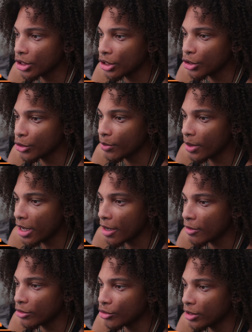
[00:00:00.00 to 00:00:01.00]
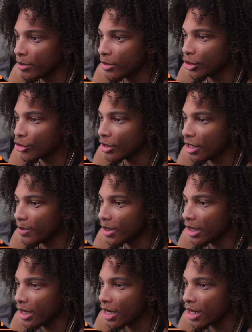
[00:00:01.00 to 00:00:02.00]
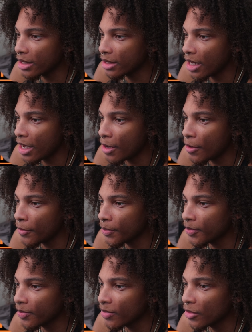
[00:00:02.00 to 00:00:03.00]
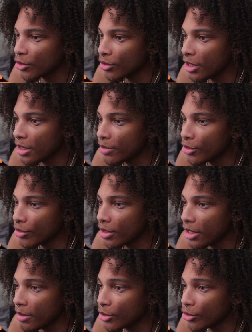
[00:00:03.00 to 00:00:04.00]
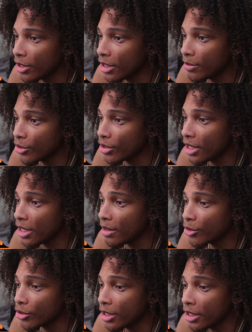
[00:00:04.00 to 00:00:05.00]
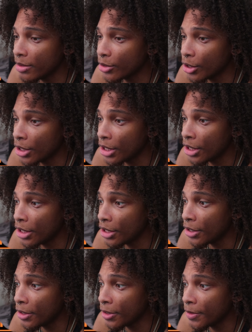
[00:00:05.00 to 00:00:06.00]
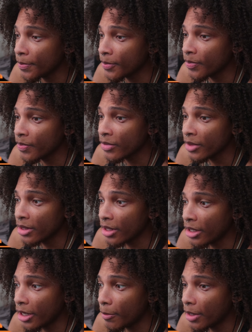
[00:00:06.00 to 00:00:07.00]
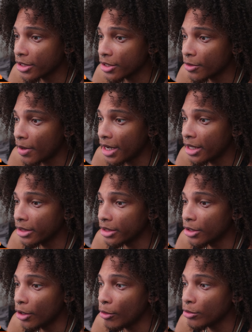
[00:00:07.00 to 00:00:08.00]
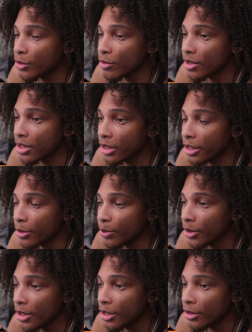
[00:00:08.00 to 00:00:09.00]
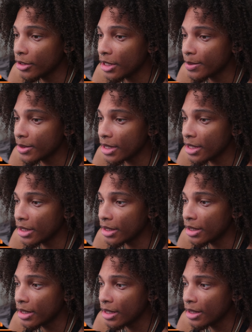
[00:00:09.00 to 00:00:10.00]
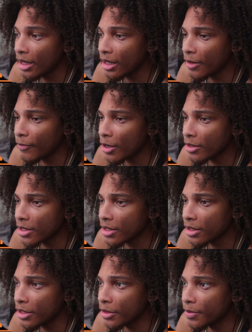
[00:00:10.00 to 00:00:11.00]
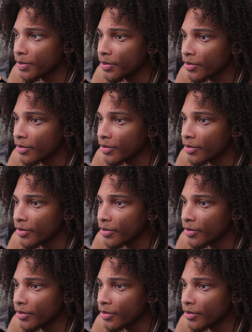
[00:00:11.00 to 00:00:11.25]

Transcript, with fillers: shut your mouth, dream a dream and get us out. Dream, dream, dream, dream, dream, dream. Knight Knight watches quietly. Go to sleep. You keep singing. Knight Knight falls asleep.